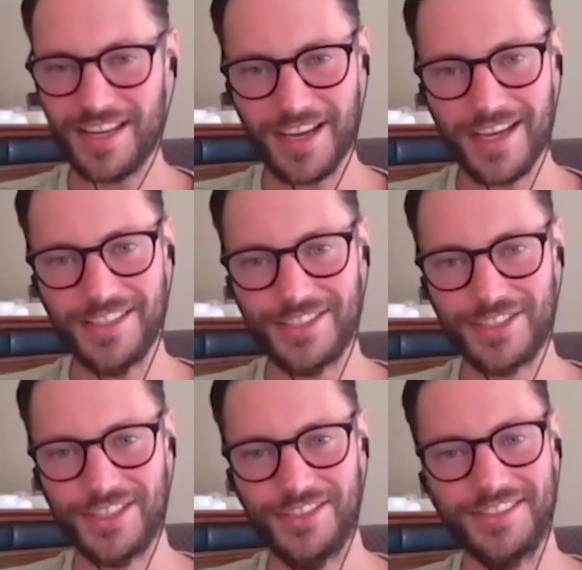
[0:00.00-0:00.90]
light is
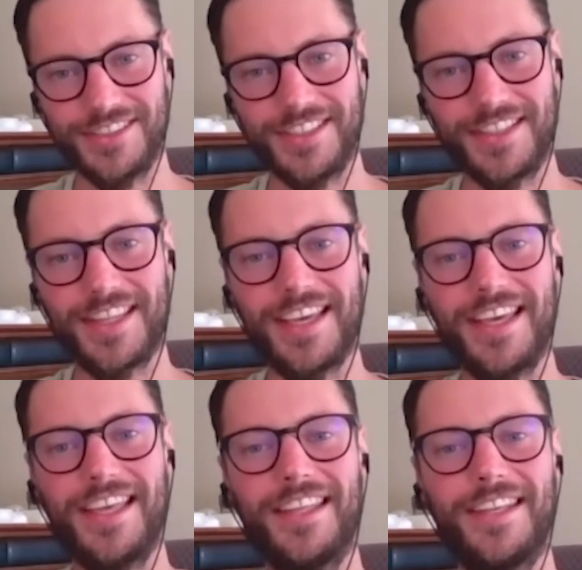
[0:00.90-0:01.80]
shone,
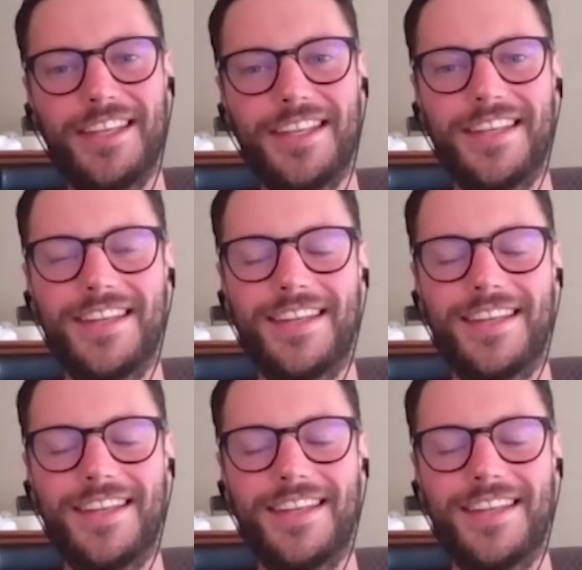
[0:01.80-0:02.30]
then